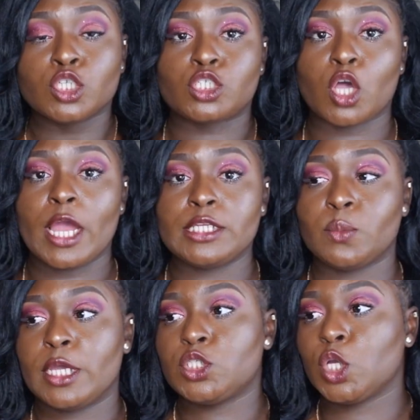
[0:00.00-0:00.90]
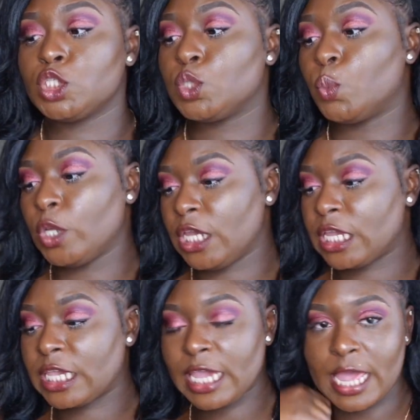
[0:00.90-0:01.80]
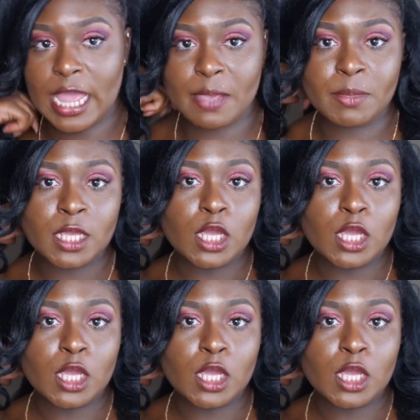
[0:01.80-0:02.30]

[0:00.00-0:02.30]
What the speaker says: So anyway, so the wig came